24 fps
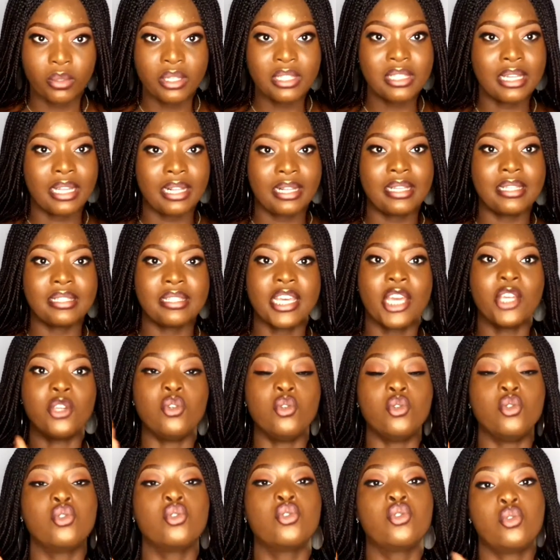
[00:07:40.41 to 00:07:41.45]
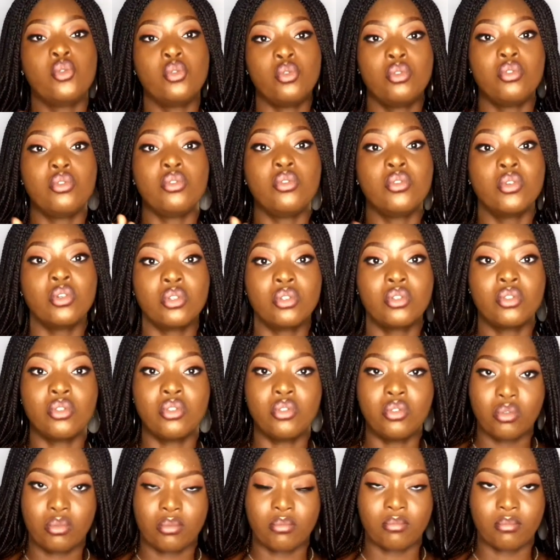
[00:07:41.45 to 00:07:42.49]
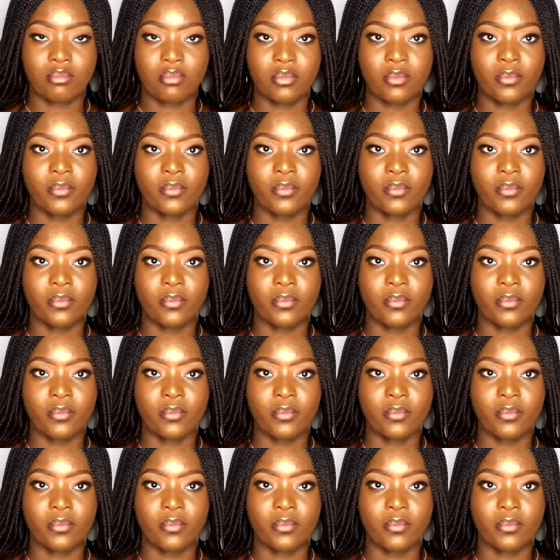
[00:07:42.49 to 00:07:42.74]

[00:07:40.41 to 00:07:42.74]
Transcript: These are things that you should not do.